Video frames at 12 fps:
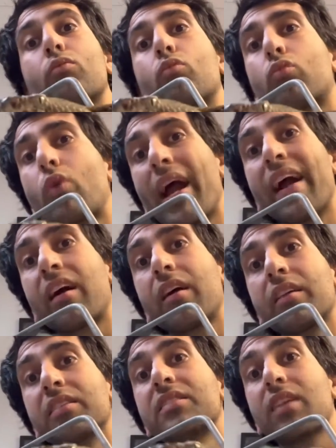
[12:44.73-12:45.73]
rare
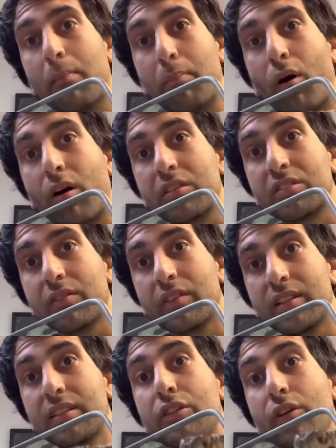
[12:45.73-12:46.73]
in some parts of
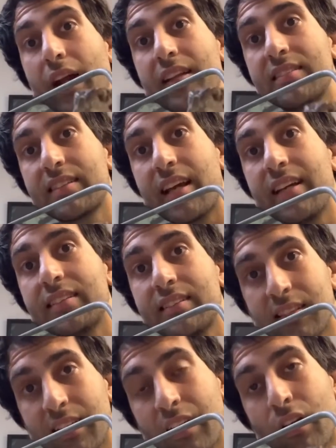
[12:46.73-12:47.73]
the United States,
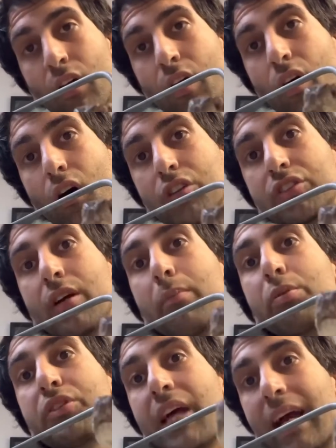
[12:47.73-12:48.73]
also
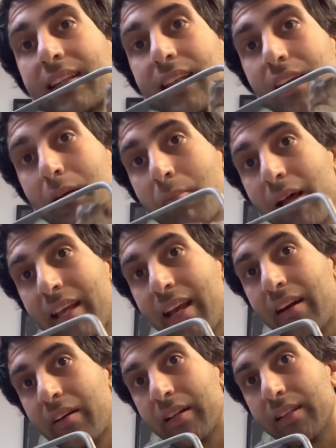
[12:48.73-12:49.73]
protected in many
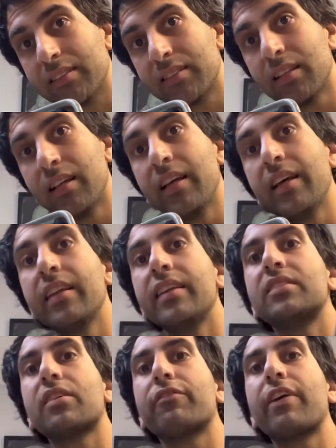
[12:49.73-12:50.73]
areas.
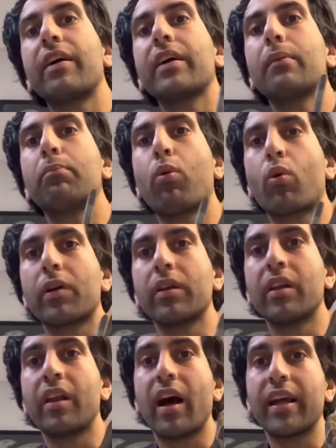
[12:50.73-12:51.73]
These are very important
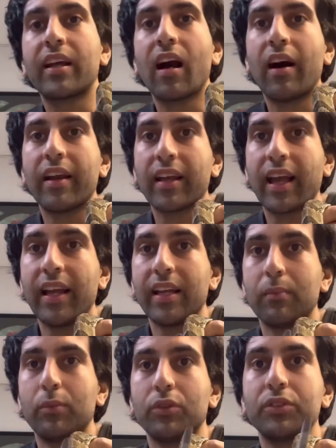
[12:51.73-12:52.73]
and iconic
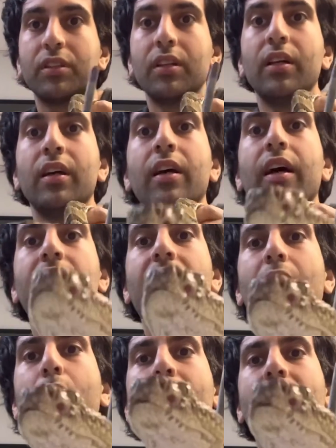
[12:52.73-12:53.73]
animals.
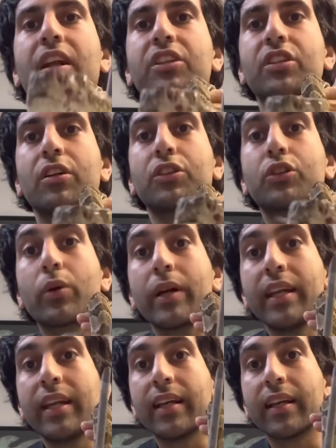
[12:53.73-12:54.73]
Again, we got to start
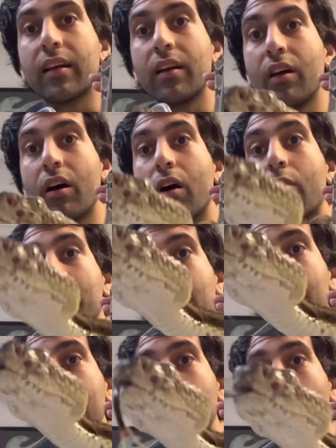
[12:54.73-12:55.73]
treating our
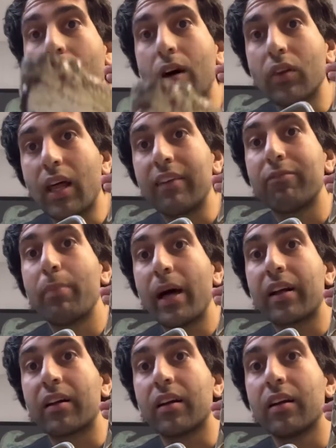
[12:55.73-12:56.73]
native wildlife
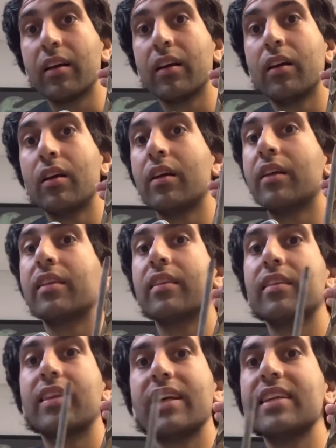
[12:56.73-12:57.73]
better.
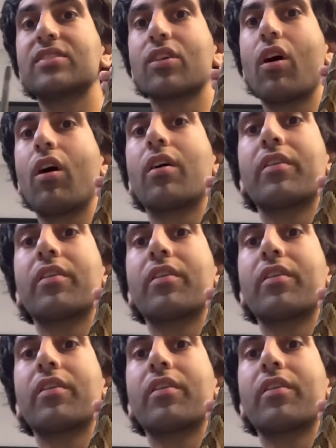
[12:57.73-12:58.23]
These are